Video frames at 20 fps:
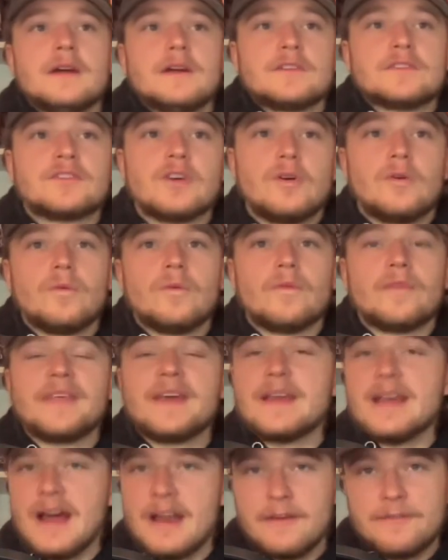So
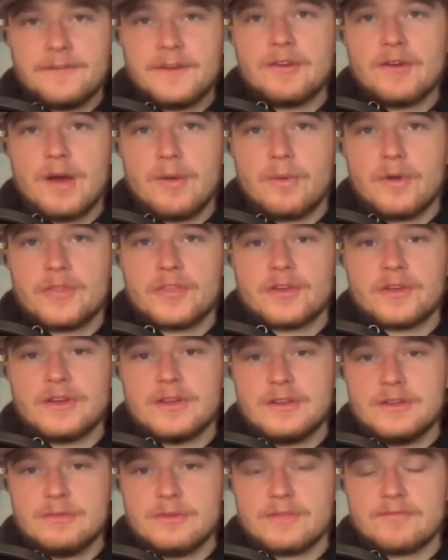they got to figure out what they're
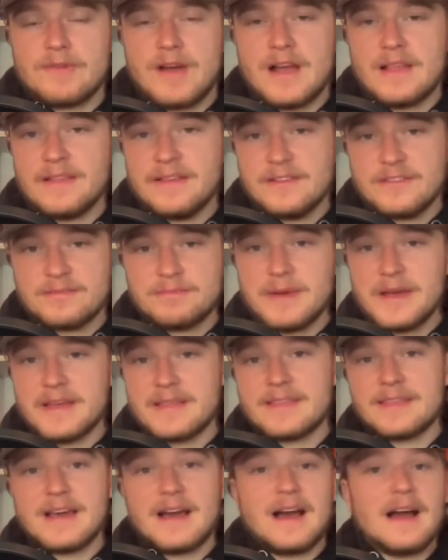going to do with Riley
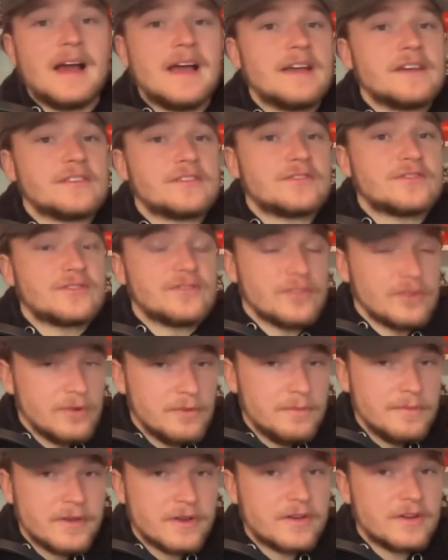Smith. I
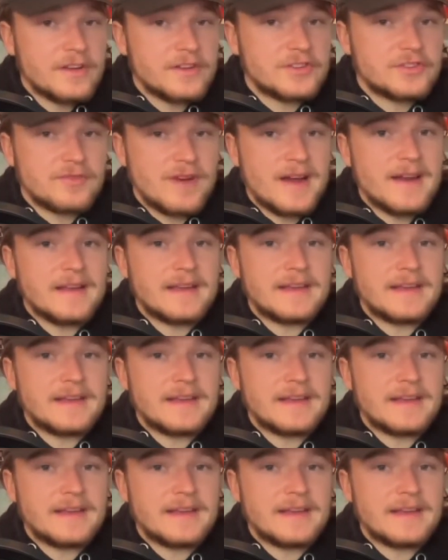assume they're going to try to